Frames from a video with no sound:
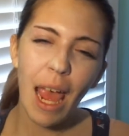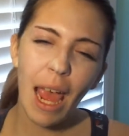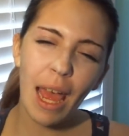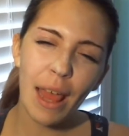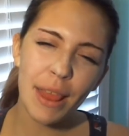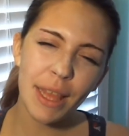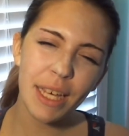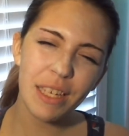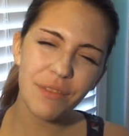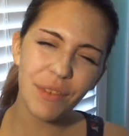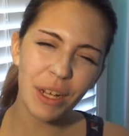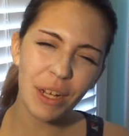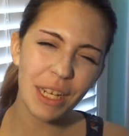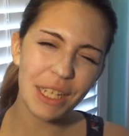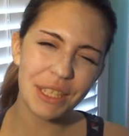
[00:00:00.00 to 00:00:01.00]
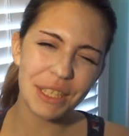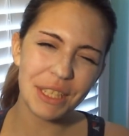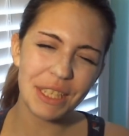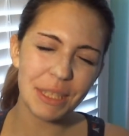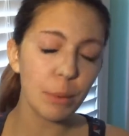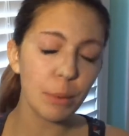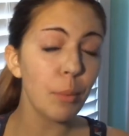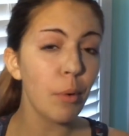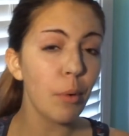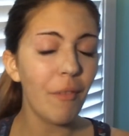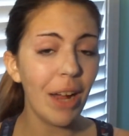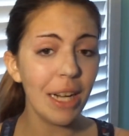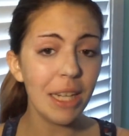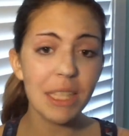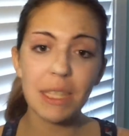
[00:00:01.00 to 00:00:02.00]
and this foundation has been
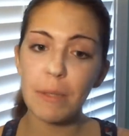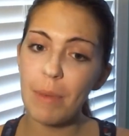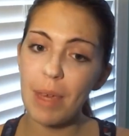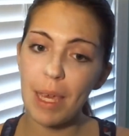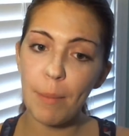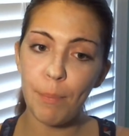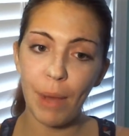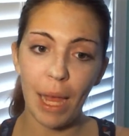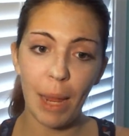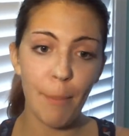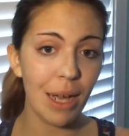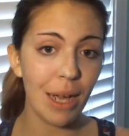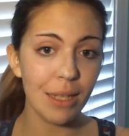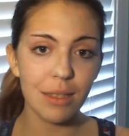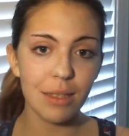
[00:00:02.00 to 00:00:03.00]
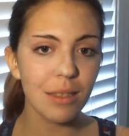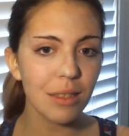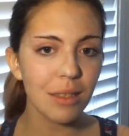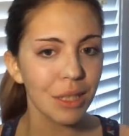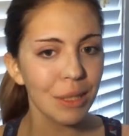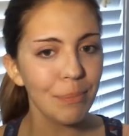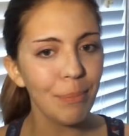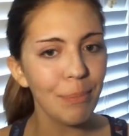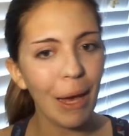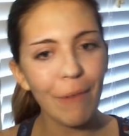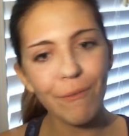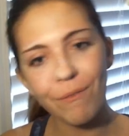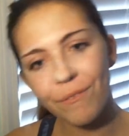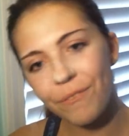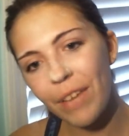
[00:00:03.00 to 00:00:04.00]
provided to me by my sister, my
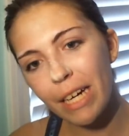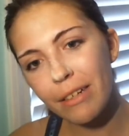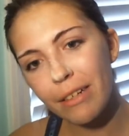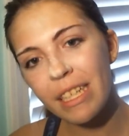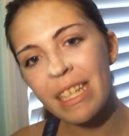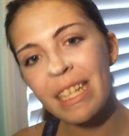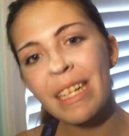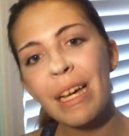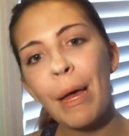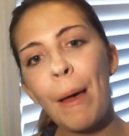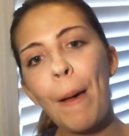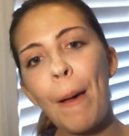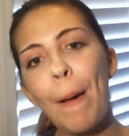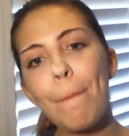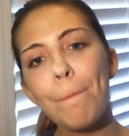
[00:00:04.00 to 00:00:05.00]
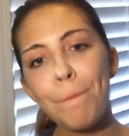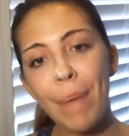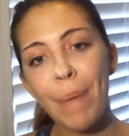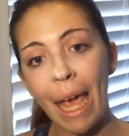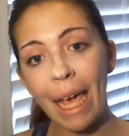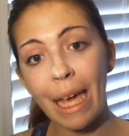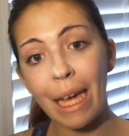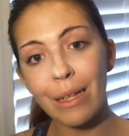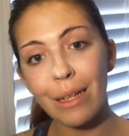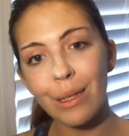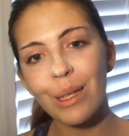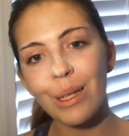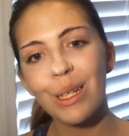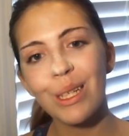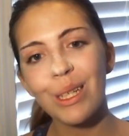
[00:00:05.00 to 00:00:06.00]
very
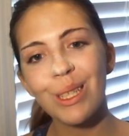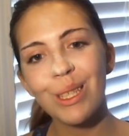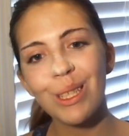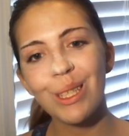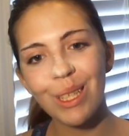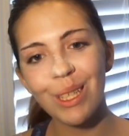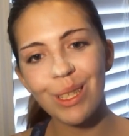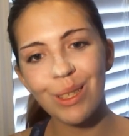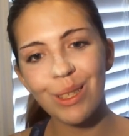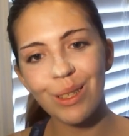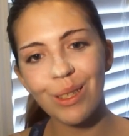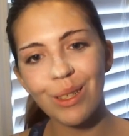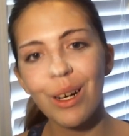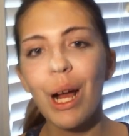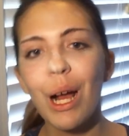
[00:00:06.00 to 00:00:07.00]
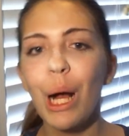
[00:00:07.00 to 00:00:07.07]
pale sister.